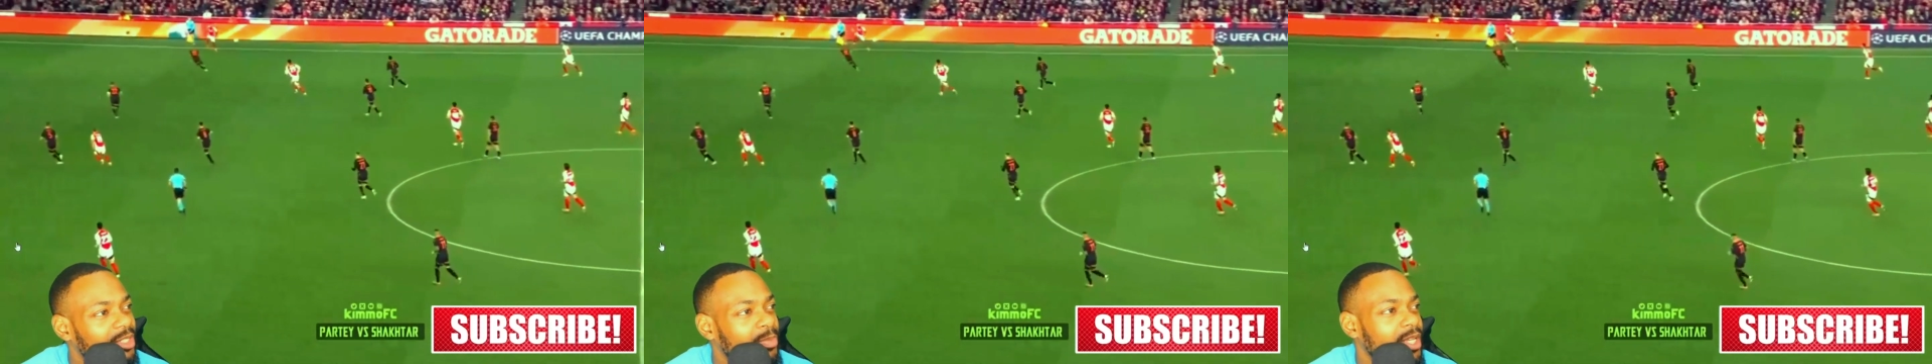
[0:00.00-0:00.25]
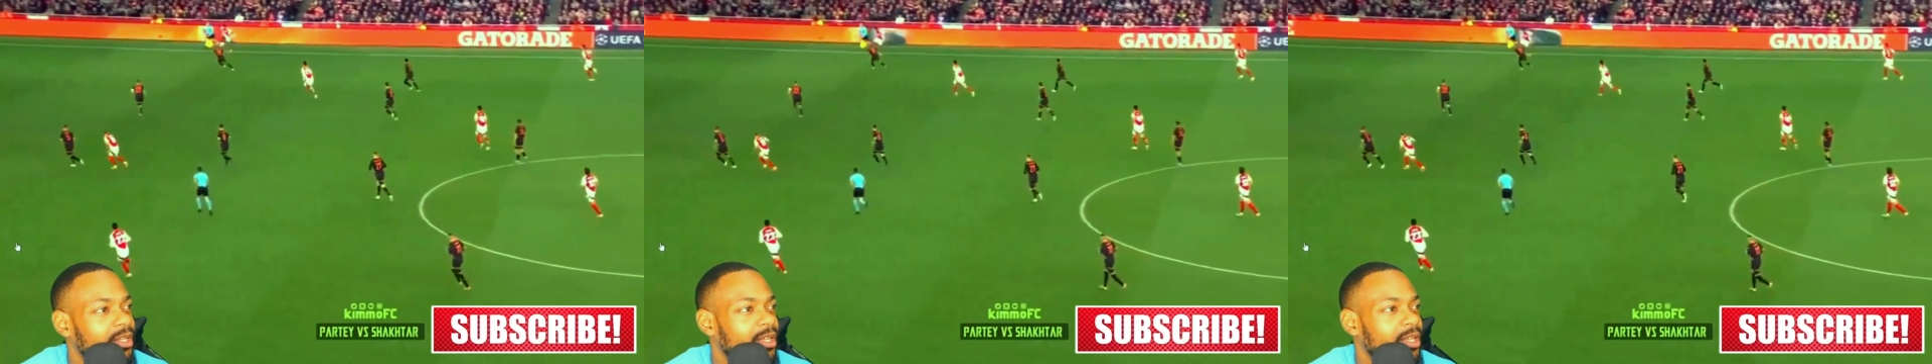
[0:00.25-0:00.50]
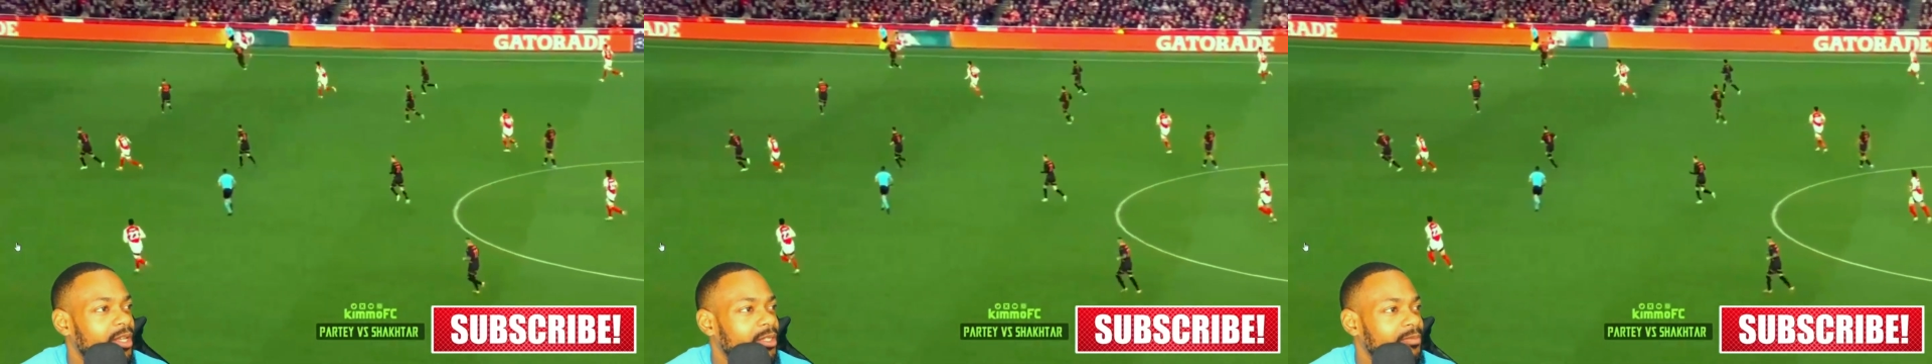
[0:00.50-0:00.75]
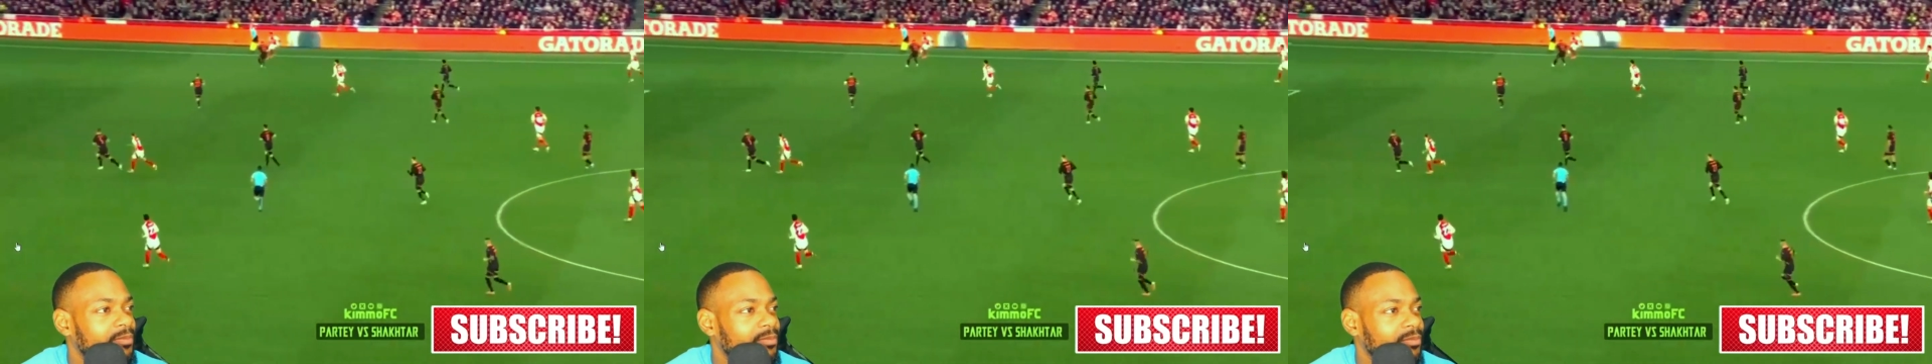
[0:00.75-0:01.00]
Look at the speed.
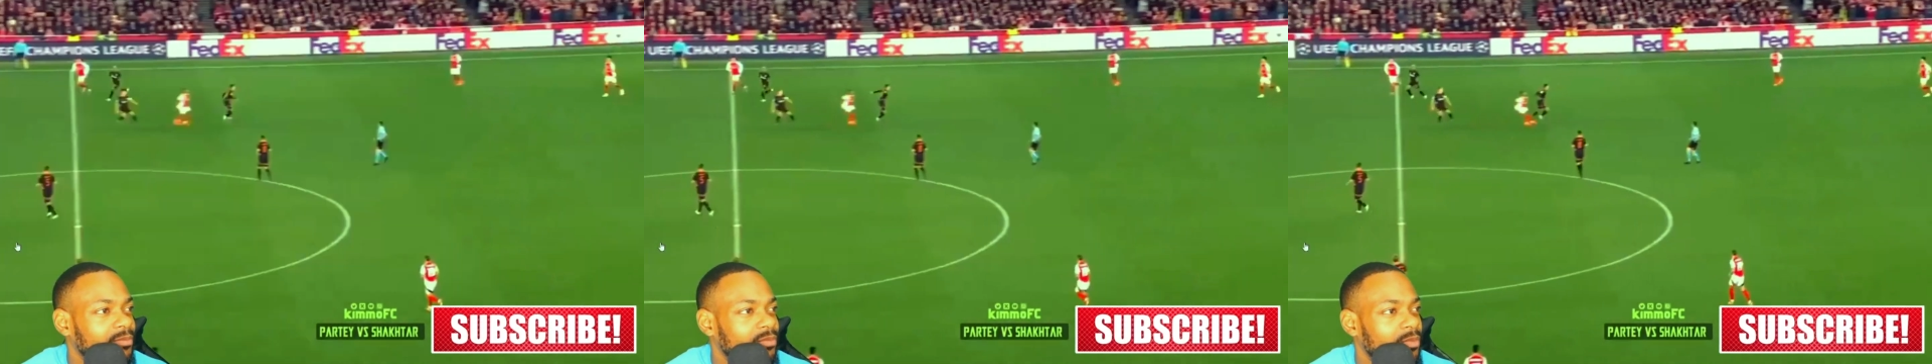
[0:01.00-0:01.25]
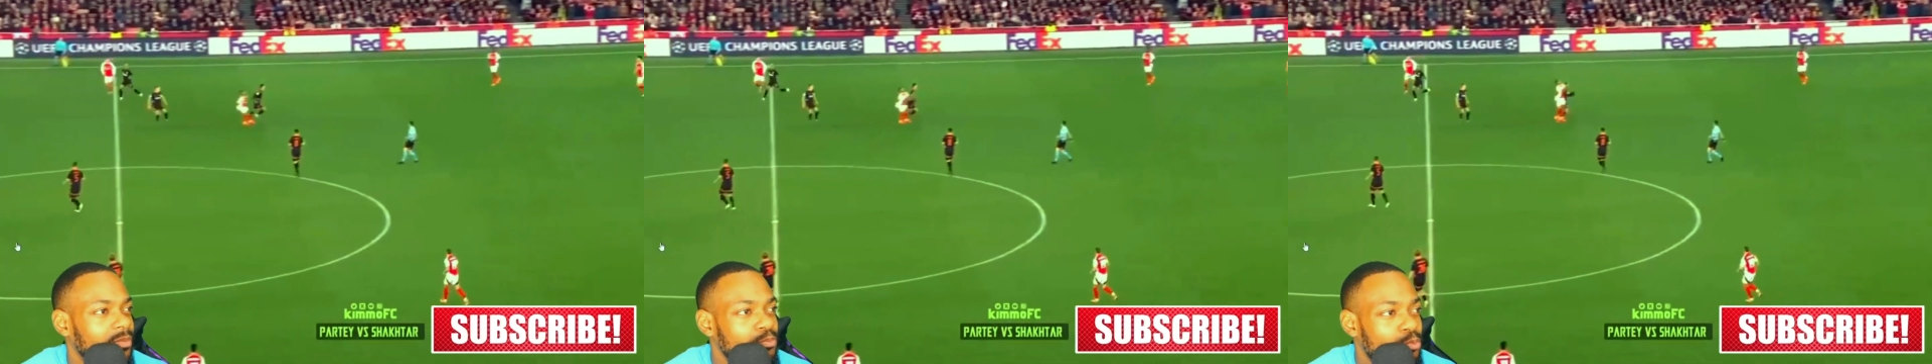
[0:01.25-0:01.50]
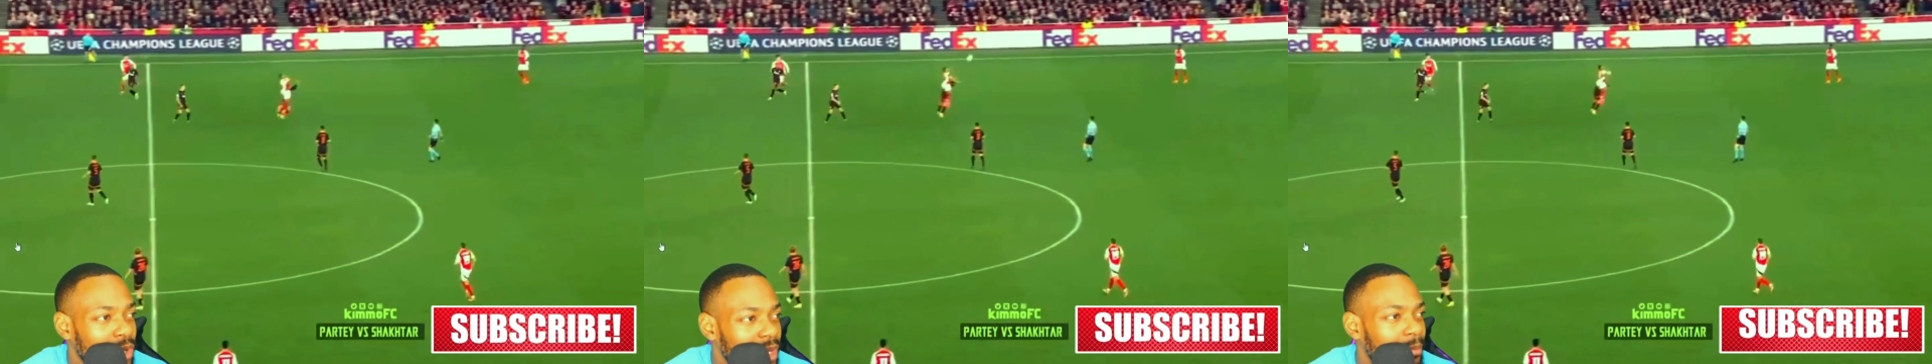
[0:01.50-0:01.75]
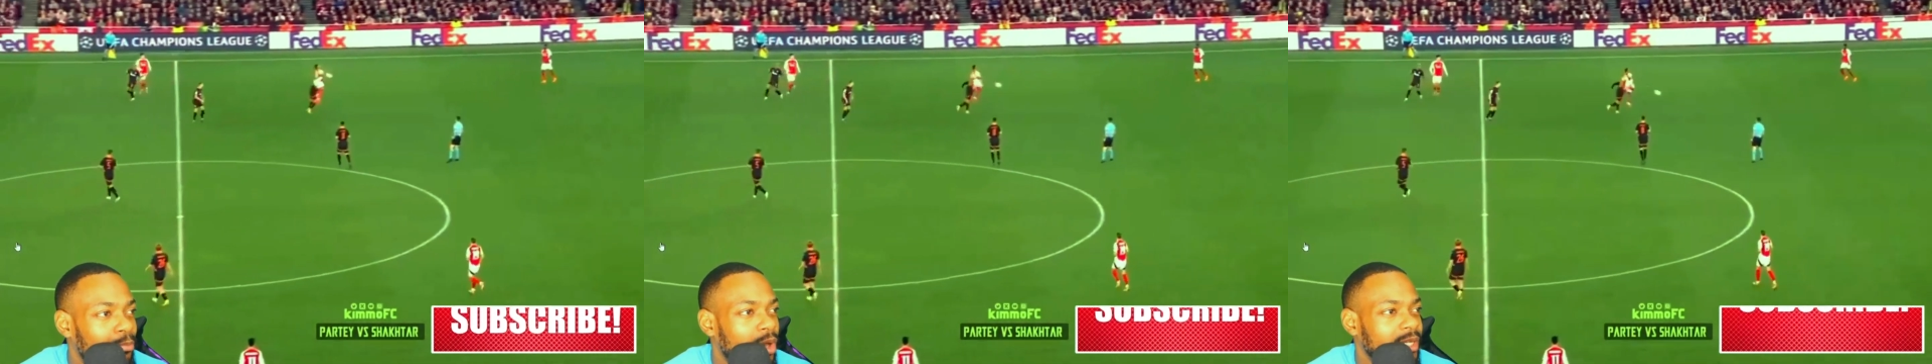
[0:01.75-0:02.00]

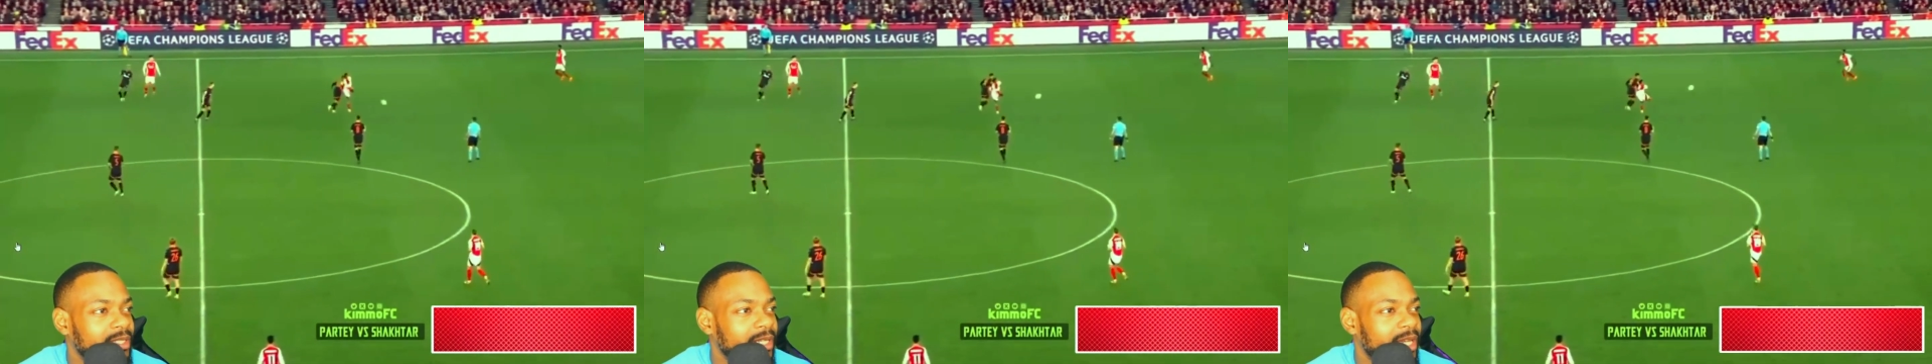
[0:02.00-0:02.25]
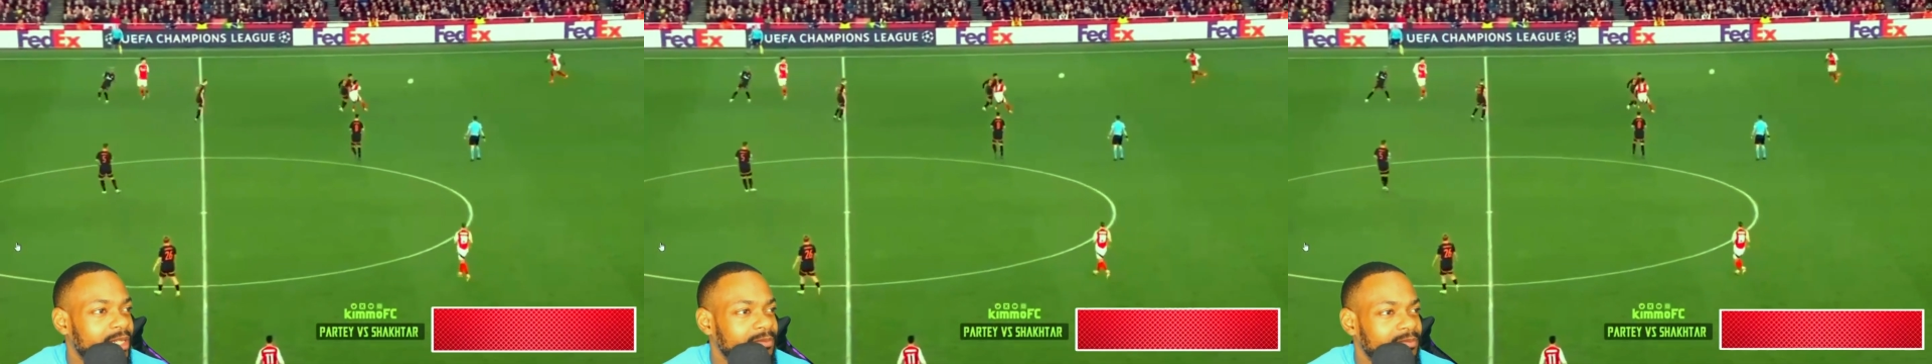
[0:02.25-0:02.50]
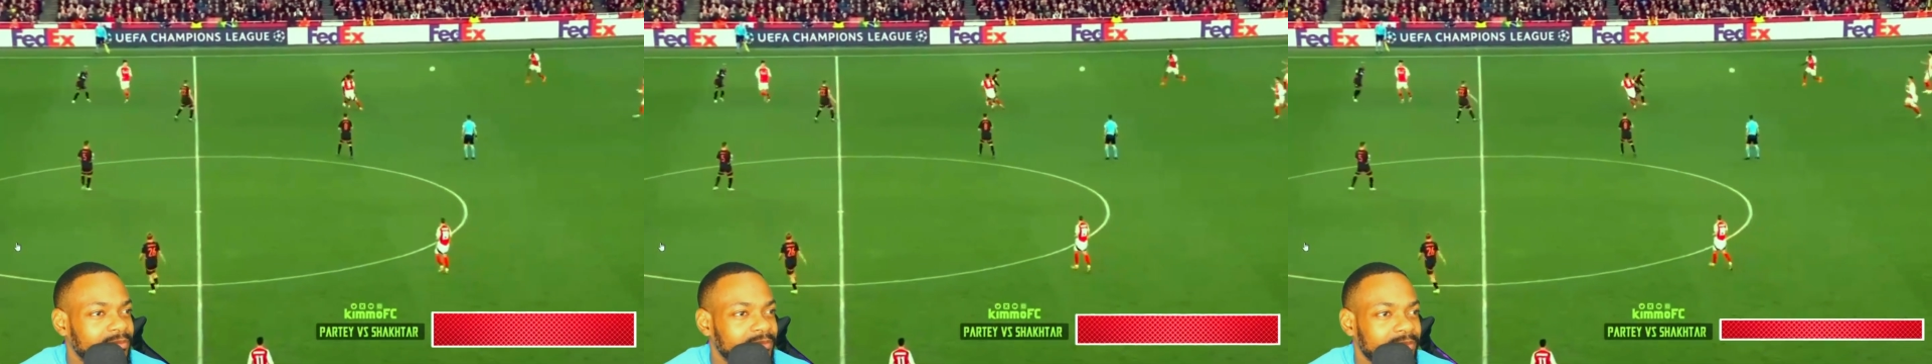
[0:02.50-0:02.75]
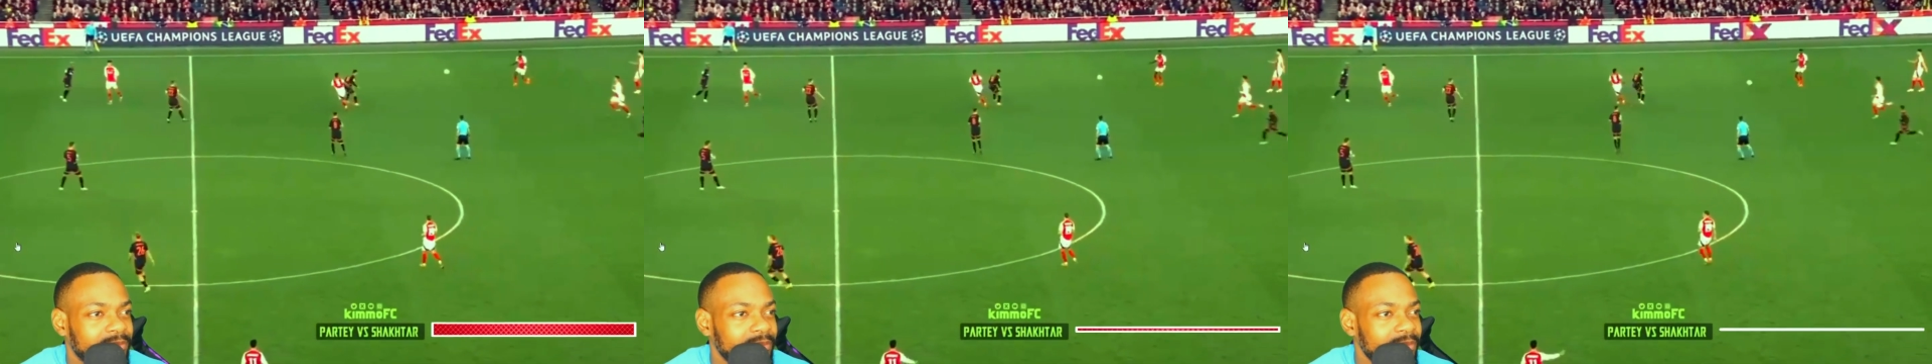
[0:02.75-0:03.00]
Brilliant pass again.